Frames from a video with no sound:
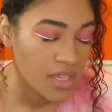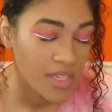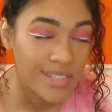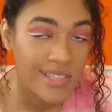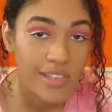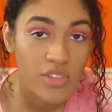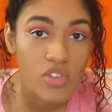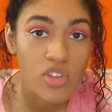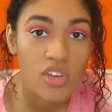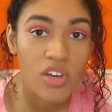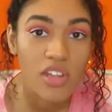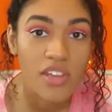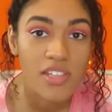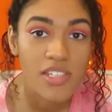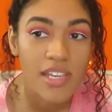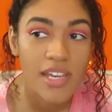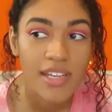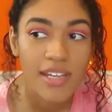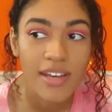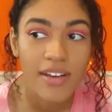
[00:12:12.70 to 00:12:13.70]
Is it you gonna
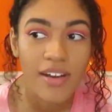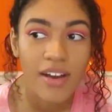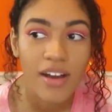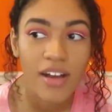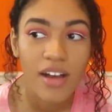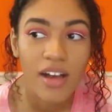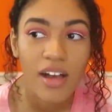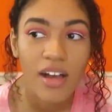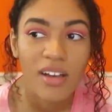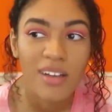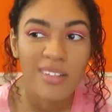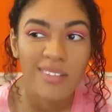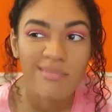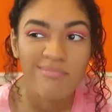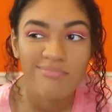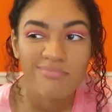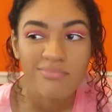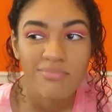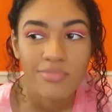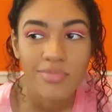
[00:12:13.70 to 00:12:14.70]
say no?
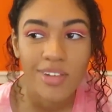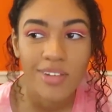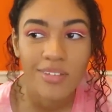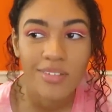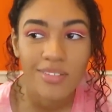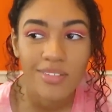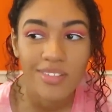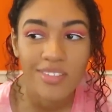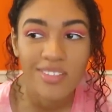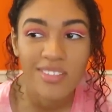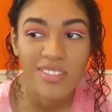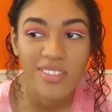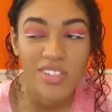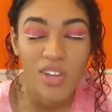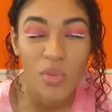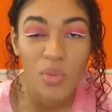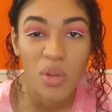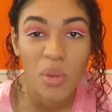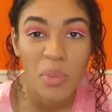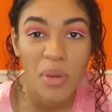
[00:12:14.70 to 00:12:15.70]

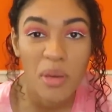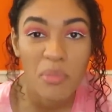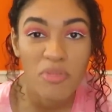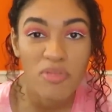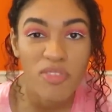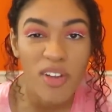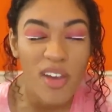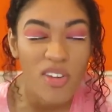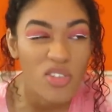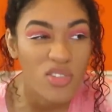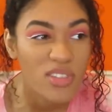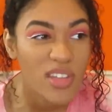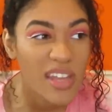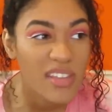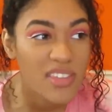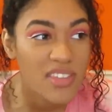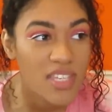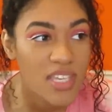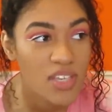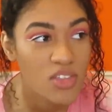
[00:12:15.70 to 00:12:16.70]
Don't want to be a professional
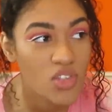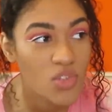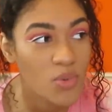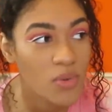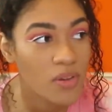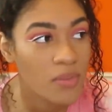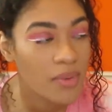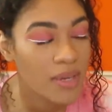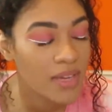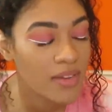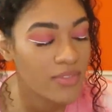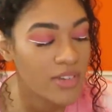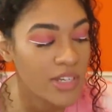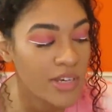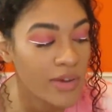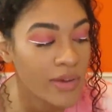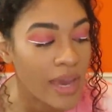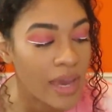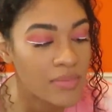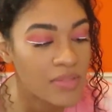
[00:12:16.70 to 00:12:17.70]
dancer, just want to be a
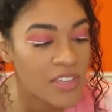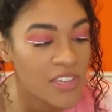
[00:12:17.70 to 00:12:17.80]
video game